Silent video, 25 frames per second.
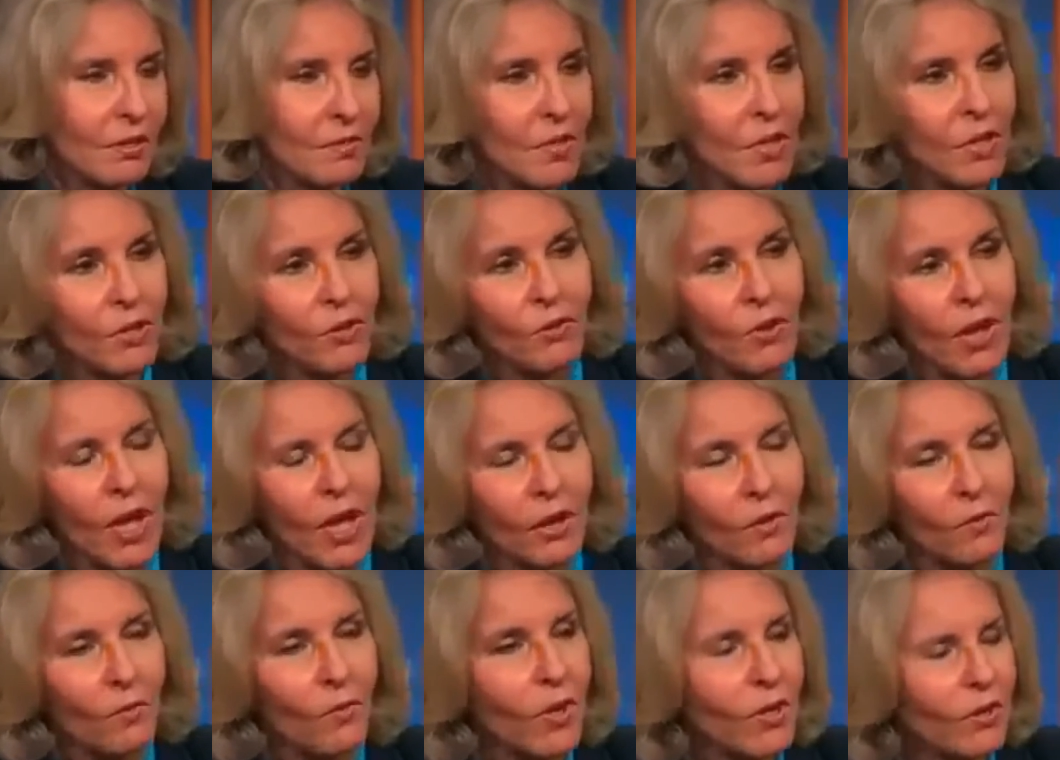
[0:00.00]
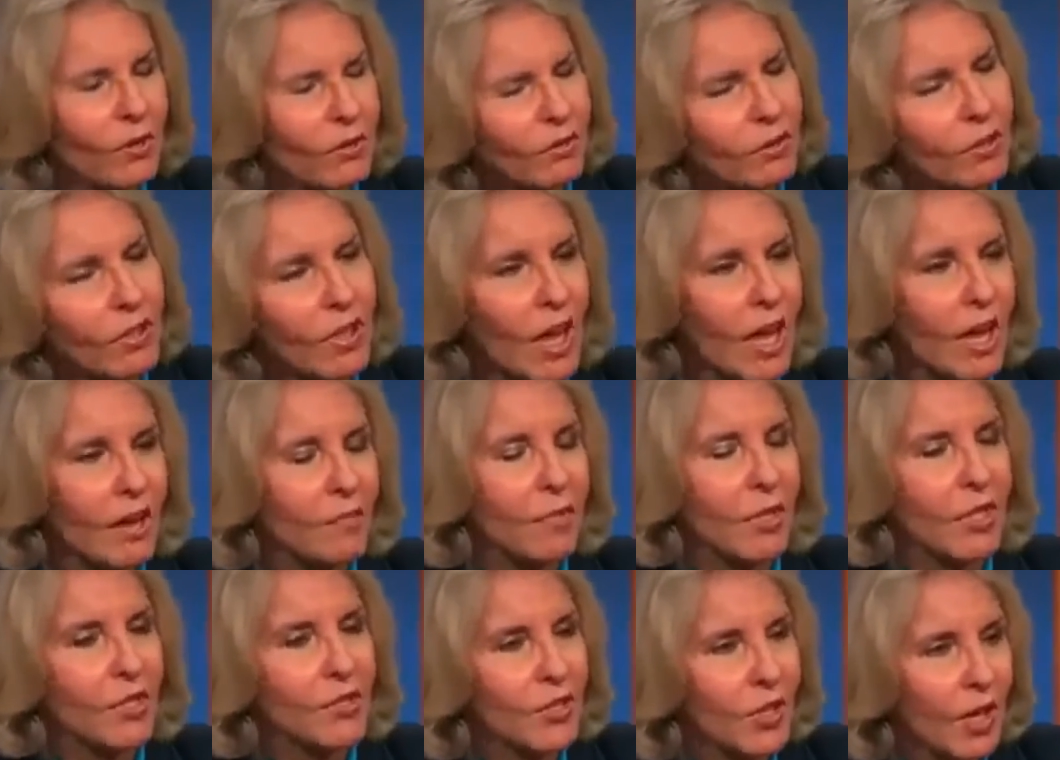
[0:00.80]
I mean, you had a wonderful,
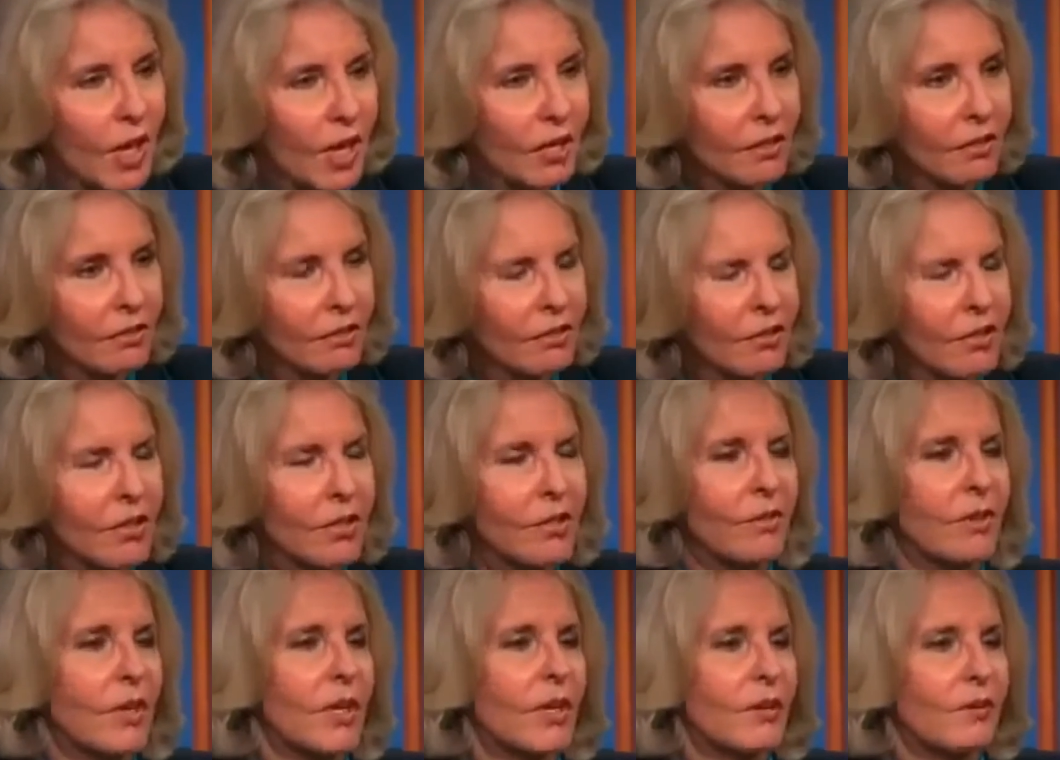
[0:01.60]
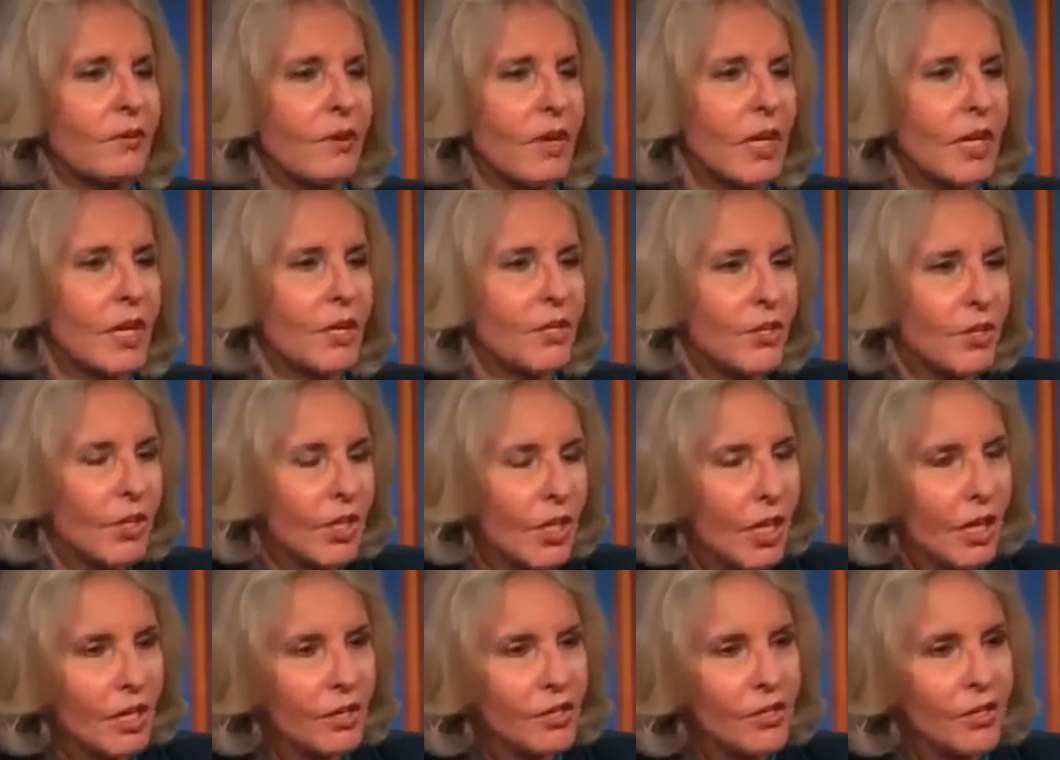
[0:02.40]
happy childhood. You had a great
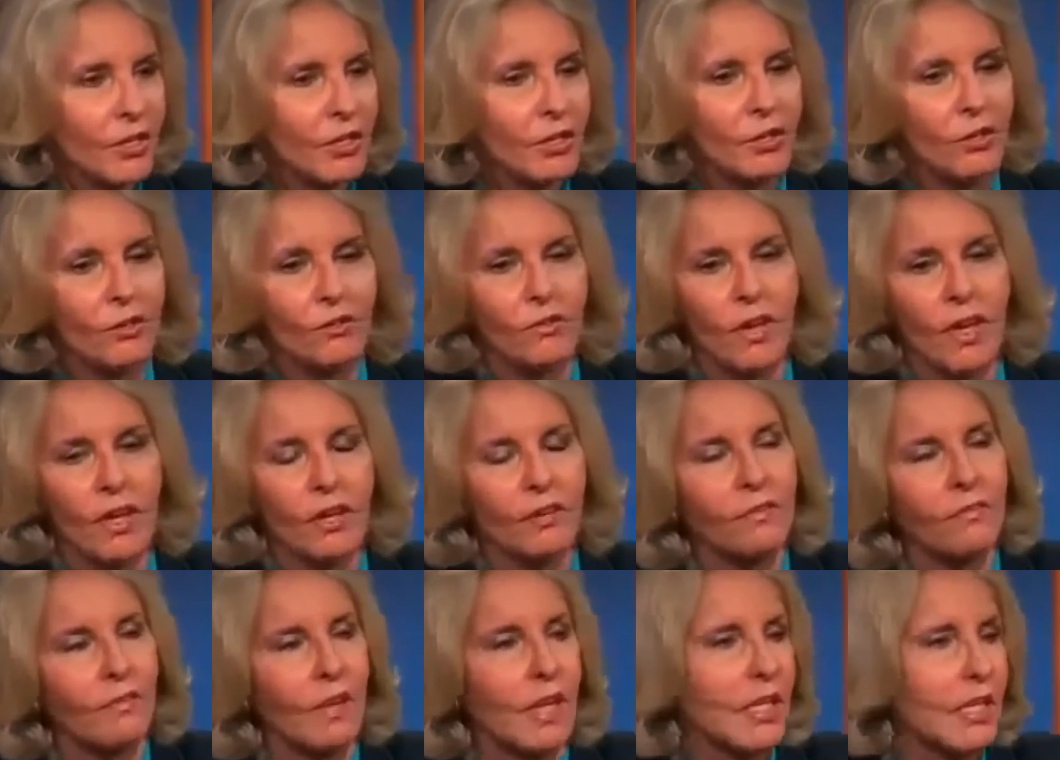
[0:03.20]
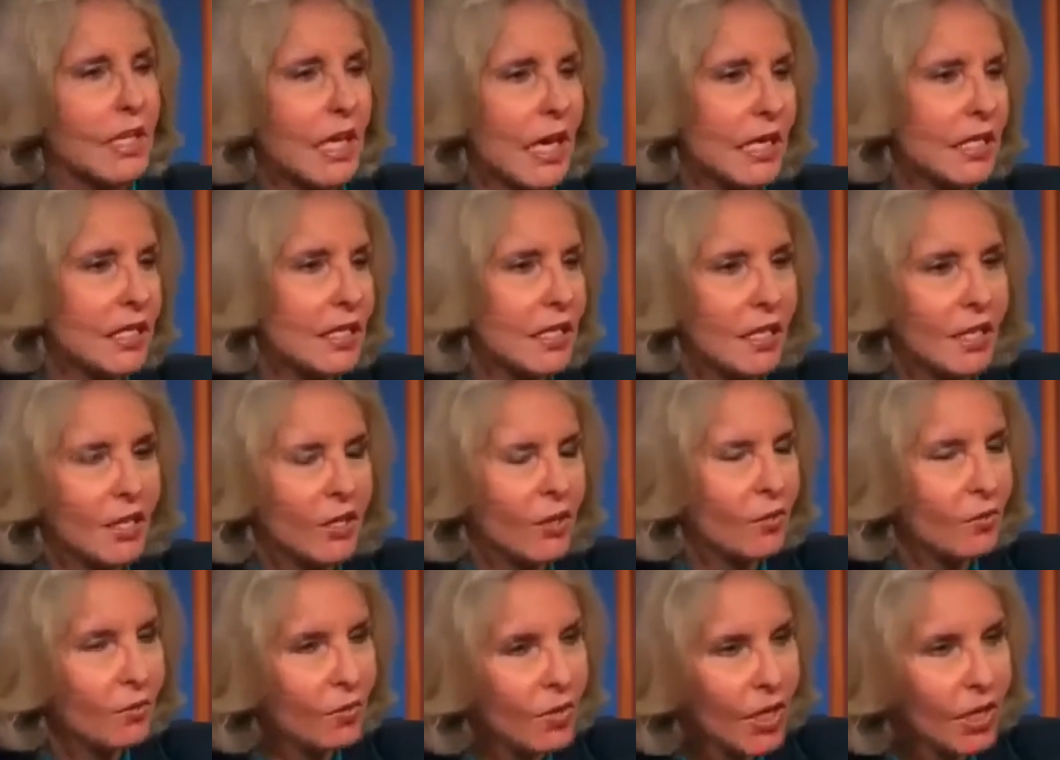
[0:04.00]
education. You've had a fantastic
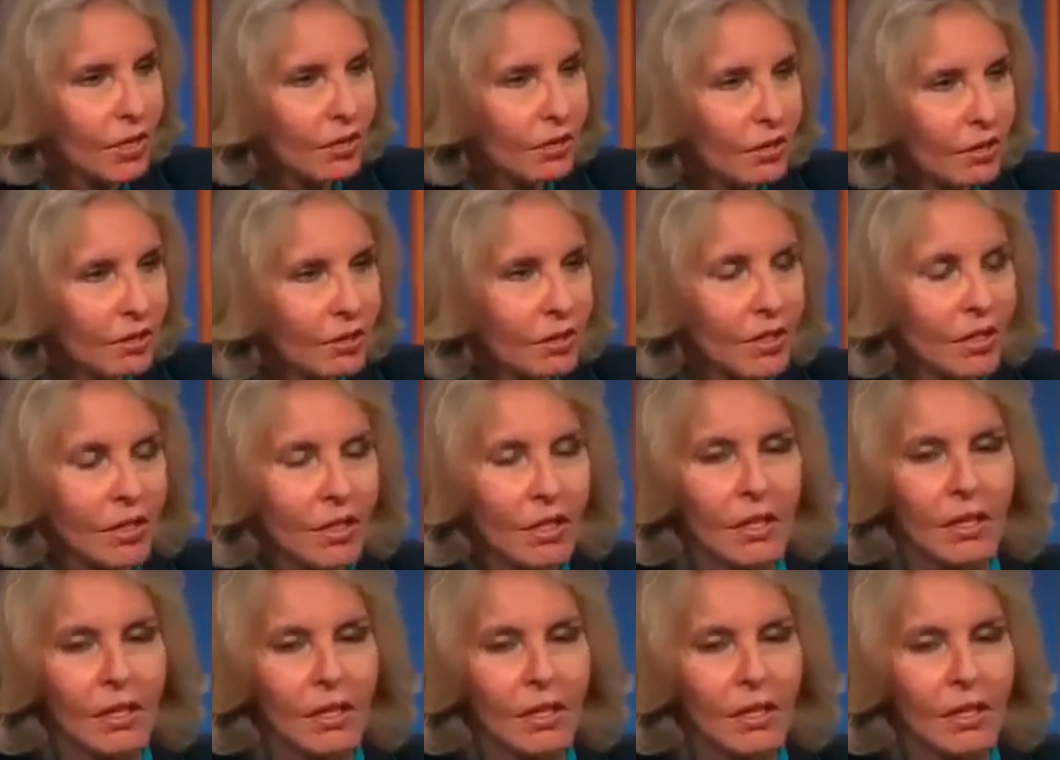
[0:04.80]
career.